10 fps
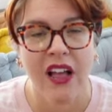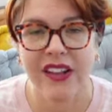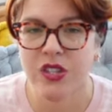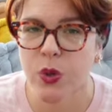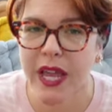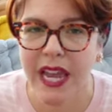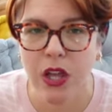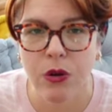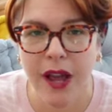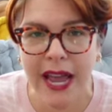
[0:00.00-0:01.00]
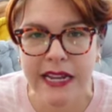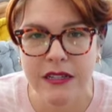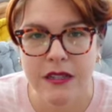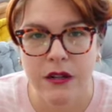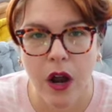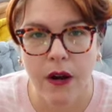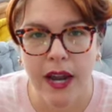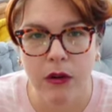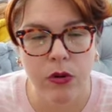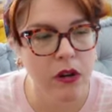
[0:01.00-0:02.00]
That's okay, you guys, all
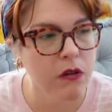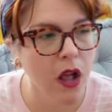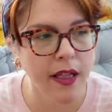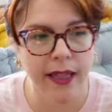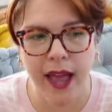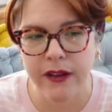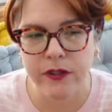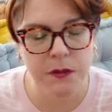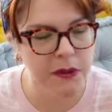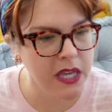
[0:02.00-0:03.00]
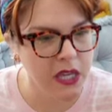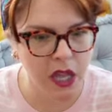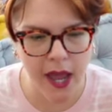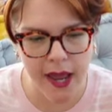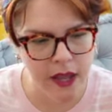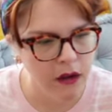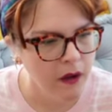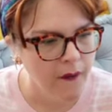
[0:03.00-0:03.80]
right? We don't all have to be like,